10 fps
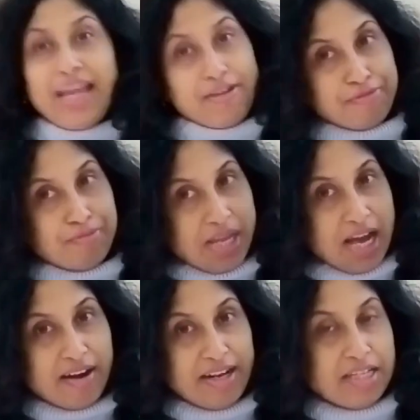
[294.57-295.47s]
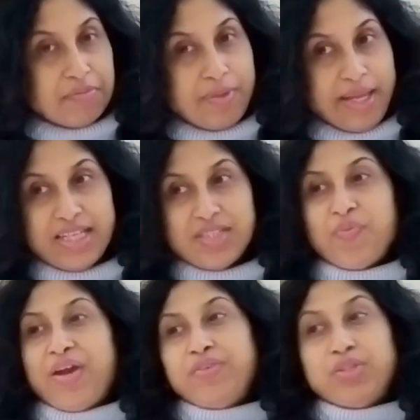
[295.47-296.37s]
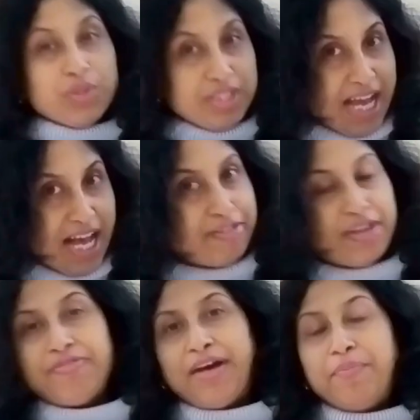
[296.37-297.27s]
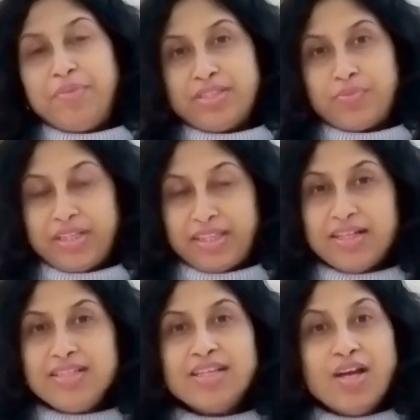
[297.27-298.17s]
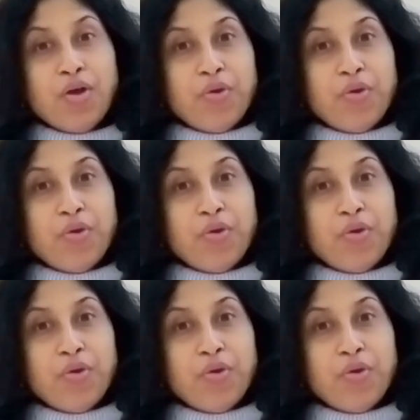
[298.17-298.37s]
If we are in a place where we don't have our families with us,